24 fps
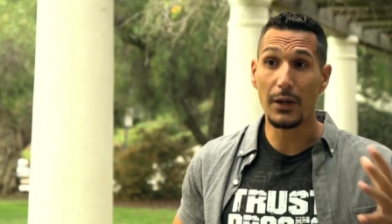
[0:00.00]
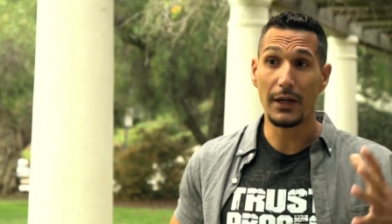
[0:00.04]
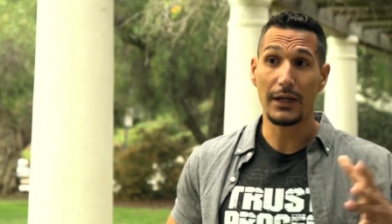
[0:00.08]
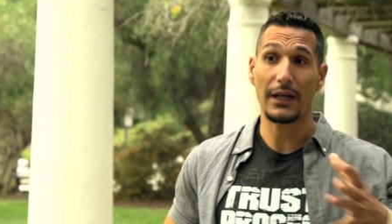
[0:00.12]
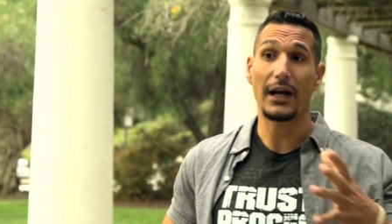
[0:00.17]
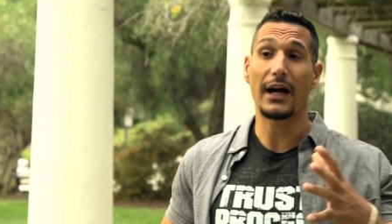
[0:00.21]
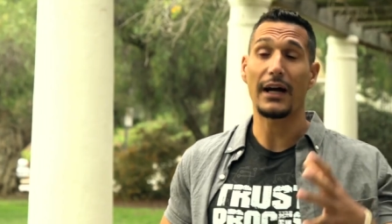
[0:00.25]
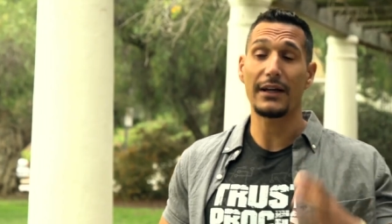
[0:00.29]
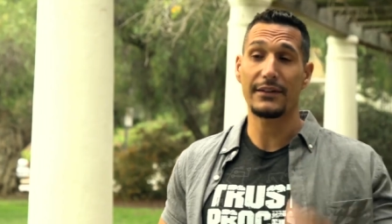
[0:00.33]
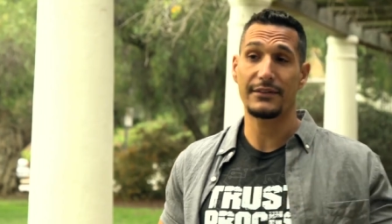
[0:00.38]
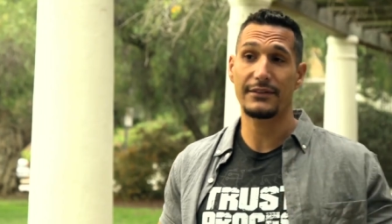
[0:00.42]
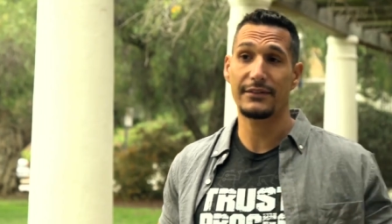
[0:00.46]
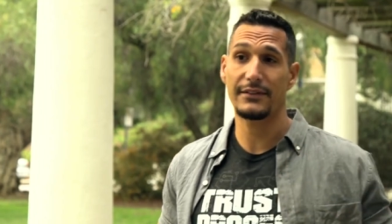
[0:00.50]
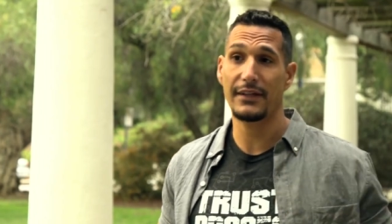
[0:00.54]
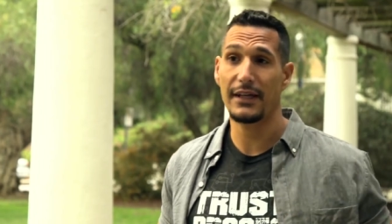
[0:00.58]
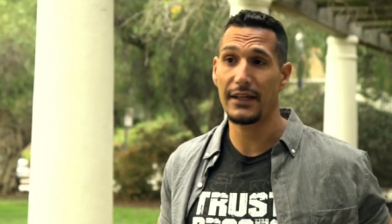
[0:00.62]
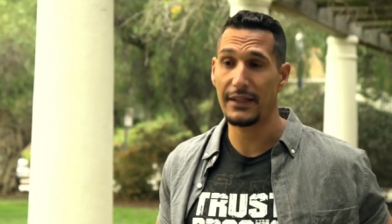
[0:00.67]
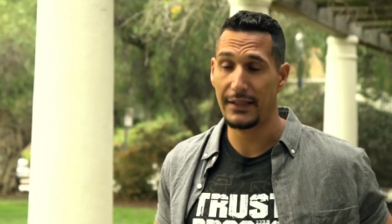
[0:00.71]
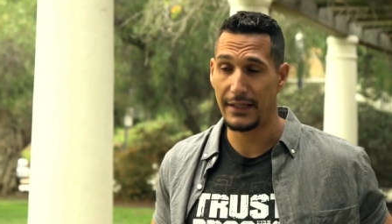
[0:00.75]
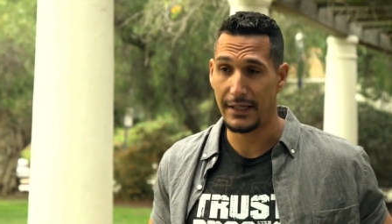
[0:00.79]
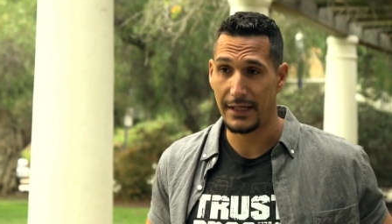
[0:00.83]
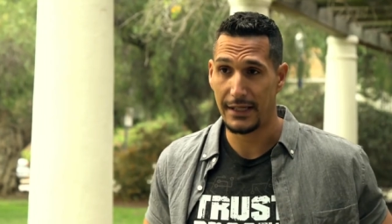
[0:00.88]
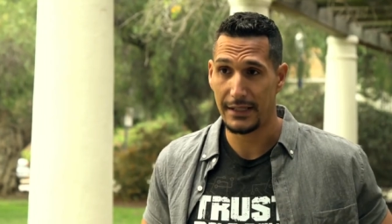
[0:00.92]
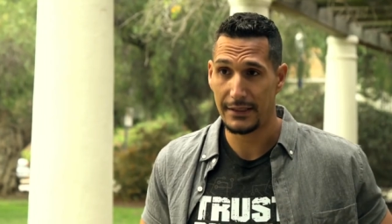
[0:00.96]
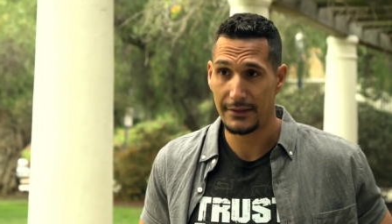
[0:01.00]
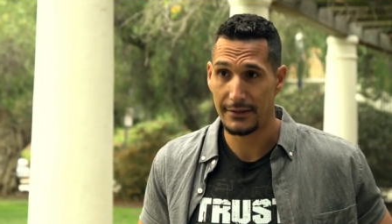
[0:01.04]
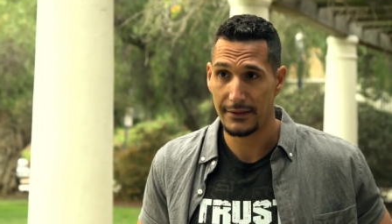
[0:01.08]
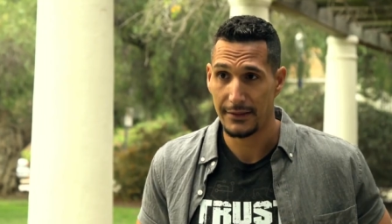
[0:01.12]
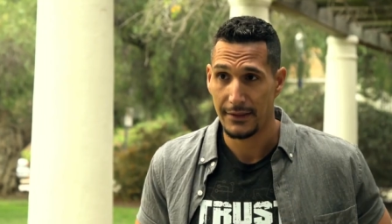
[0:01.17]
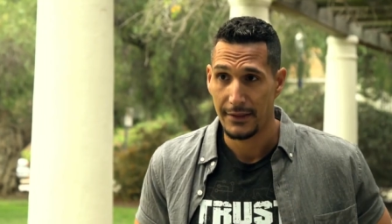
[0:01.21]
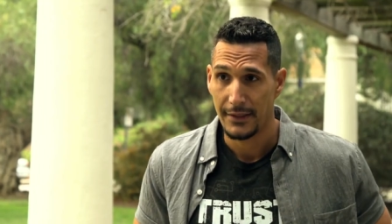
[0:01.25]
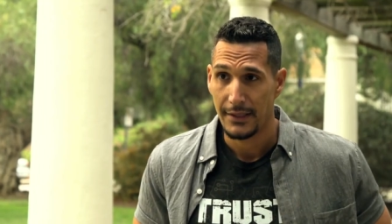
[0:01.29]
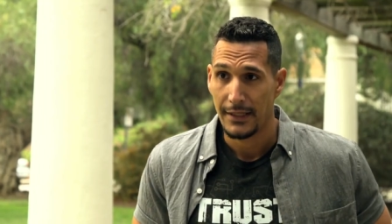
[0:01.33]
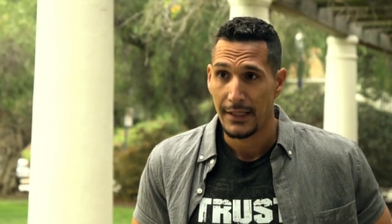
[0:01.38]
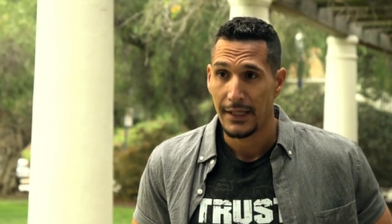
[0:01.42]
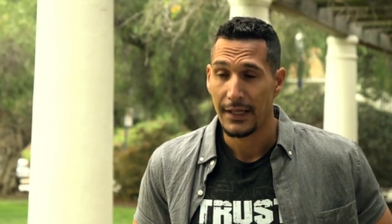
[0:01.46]
why I say that
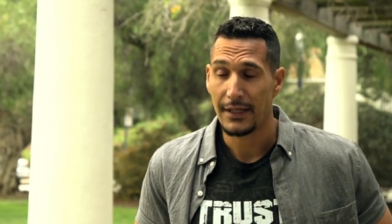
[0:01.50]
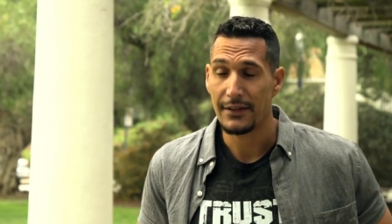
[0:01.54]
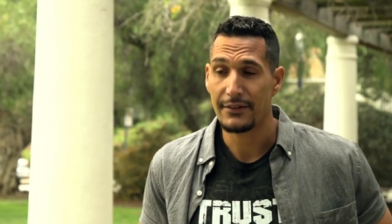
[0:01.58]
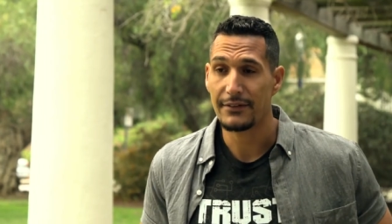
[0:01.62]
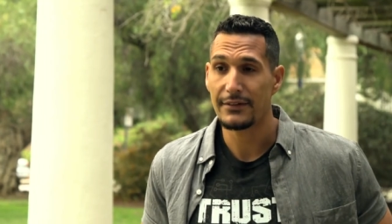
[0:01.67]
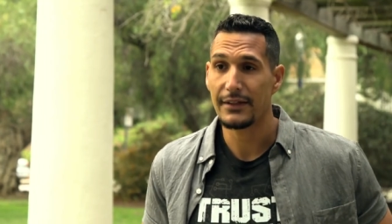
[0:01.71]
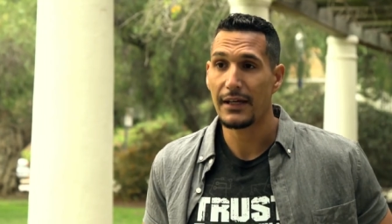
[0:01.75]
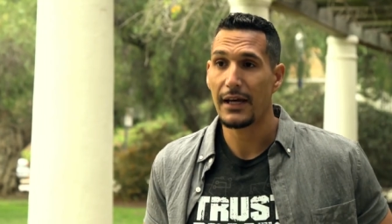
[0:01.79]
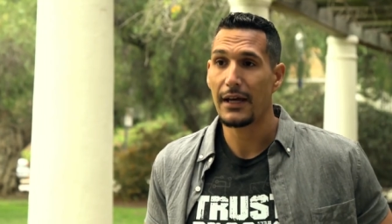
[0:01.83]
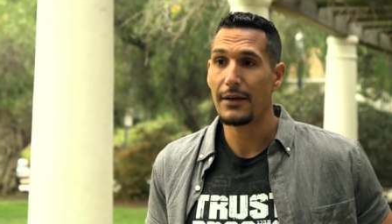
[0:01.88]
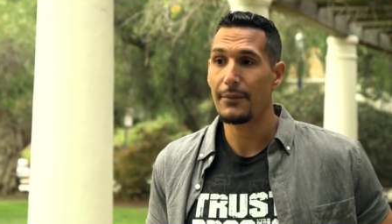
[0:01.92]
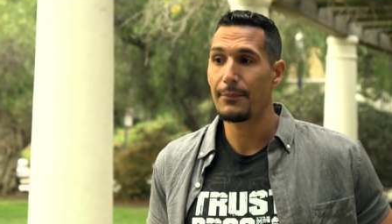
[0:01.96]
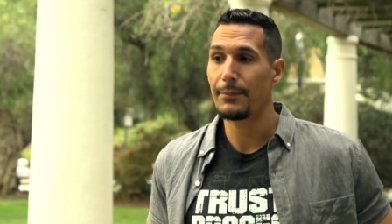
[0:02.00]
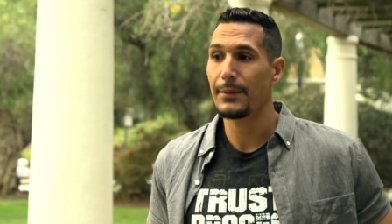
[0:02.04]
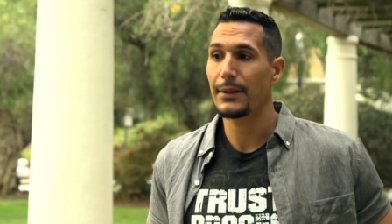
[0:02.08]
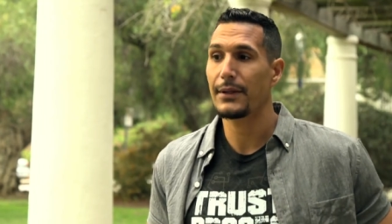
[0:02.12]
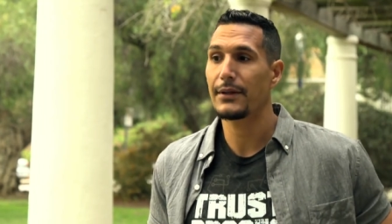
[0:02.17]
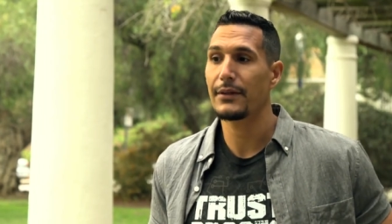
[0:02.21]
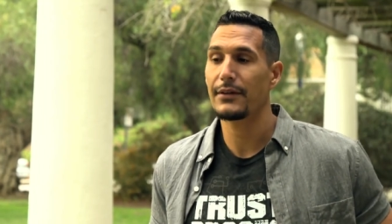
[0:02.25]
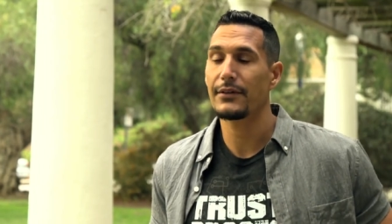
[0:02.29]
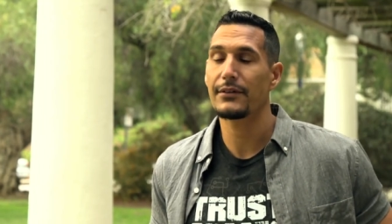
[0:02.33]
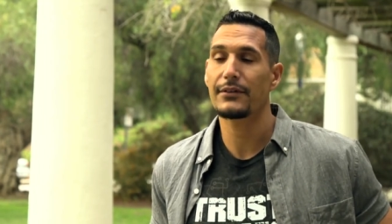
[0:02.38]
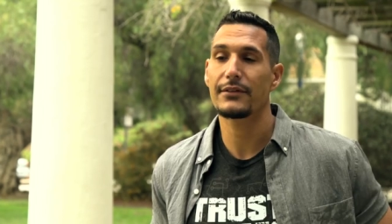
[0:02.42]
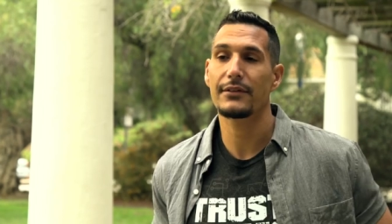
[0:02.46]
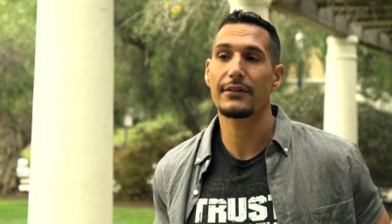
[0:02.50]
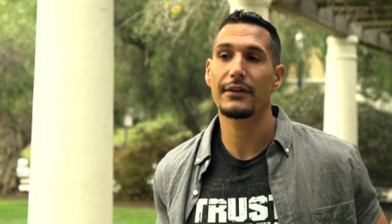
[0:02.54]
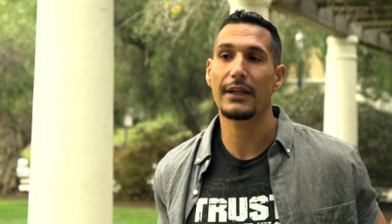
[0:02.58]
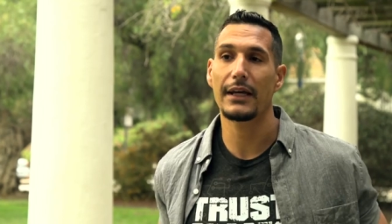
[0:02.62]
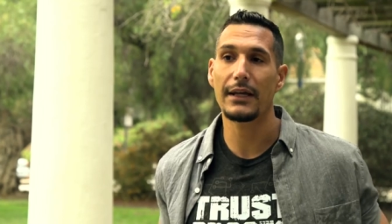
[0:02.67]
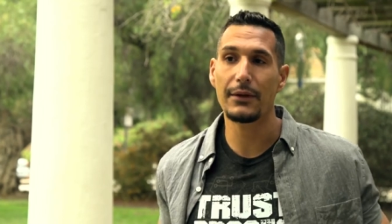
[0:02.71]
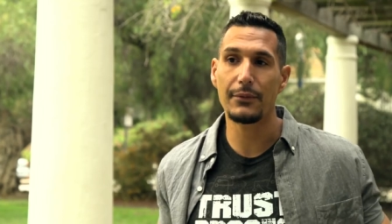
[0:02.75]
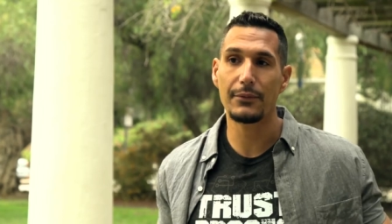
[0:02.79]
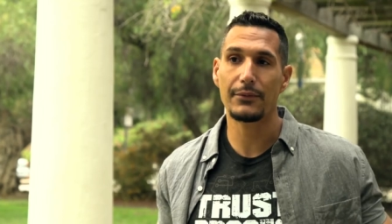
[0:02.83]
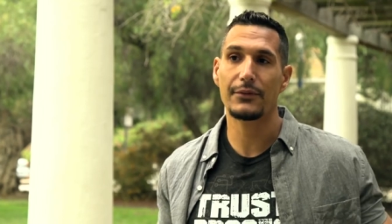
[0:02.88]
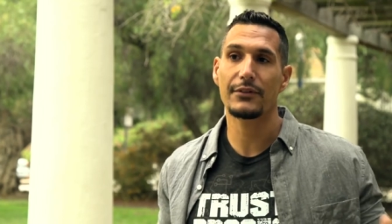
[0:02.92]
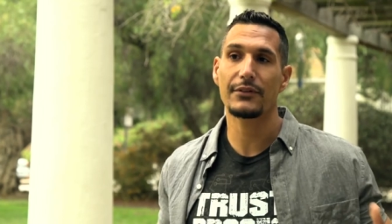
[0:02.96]
is that because
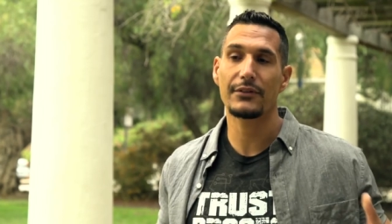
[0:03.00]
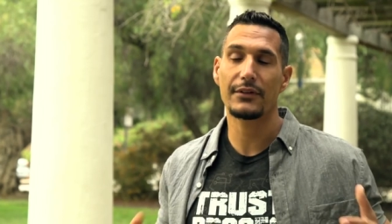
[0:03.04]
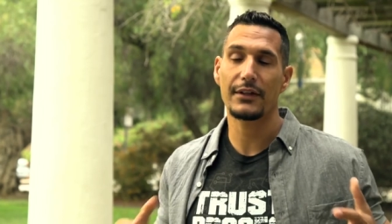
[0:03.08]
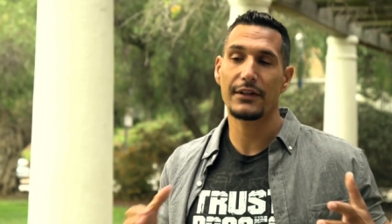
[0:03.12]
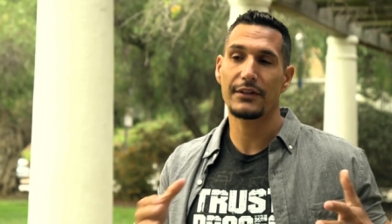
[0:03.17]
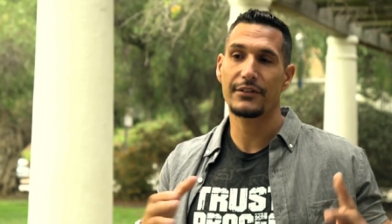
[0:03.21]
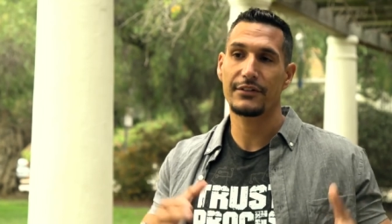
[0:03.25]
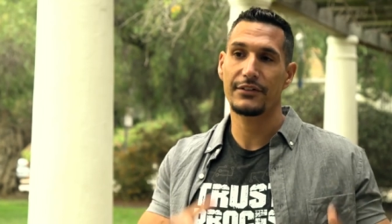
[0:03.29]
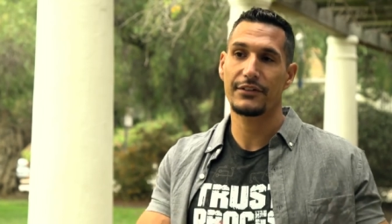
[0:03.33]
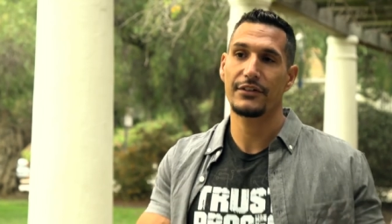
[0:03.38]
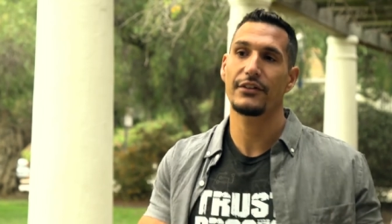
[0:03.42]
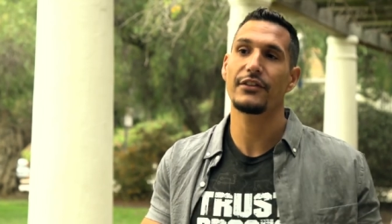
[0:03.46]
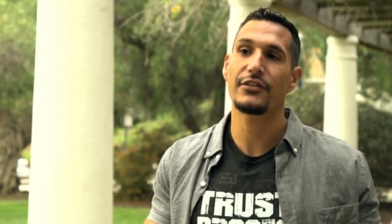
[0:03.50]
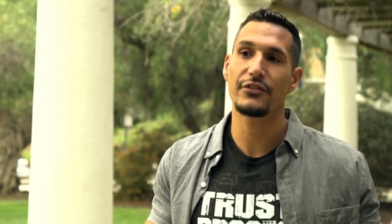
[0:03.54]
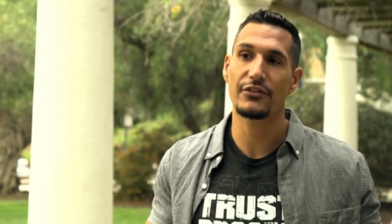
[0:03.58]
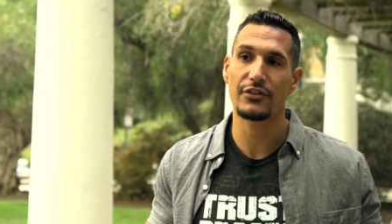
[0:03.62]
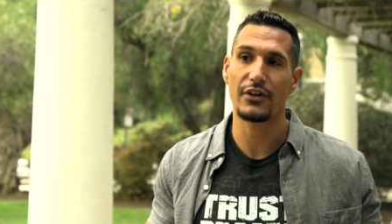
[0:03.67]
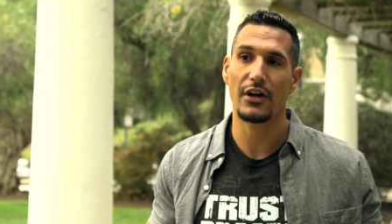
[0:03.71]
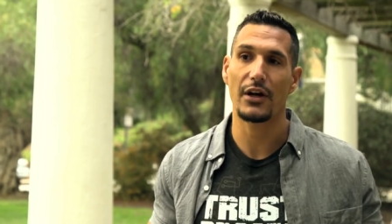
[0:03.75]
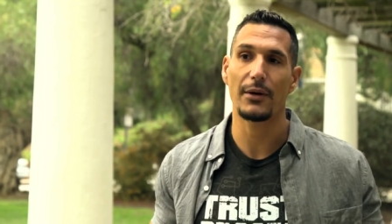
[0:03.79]
languages like C#